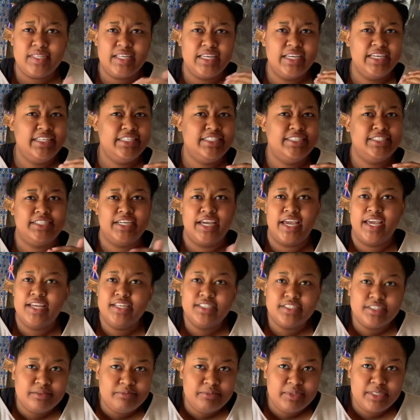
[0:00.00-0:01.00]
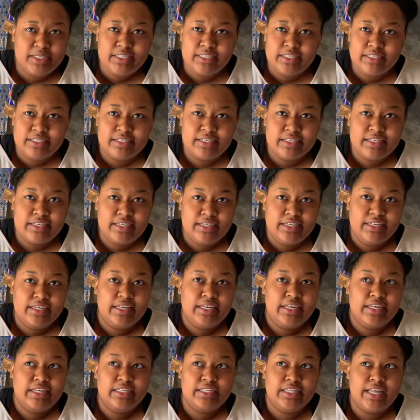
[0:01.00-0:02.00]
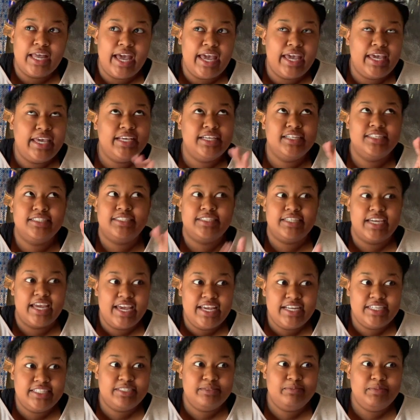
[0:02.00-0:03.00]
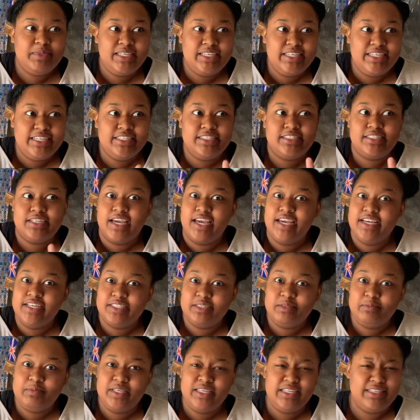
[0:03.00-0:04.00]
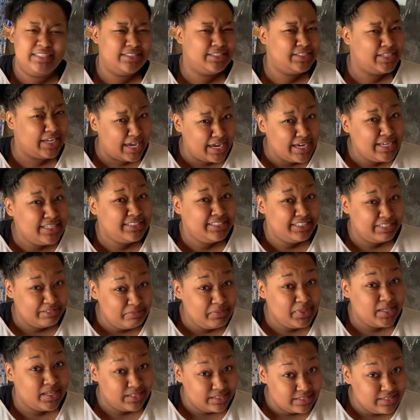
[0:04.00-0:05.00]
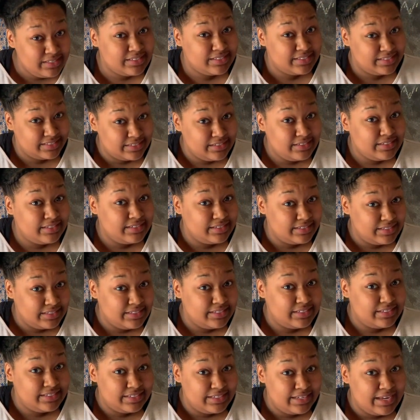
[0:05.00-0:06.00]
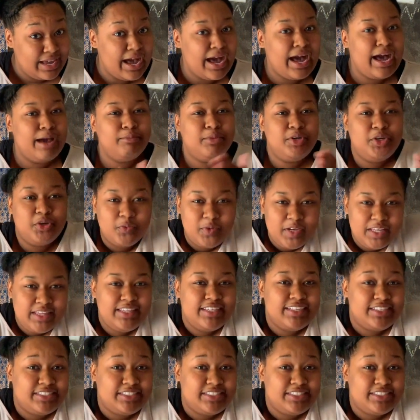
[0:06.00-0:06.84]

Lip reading: He's changing me. Like, he's changing me. He's changing me. He's changing me. I'm doing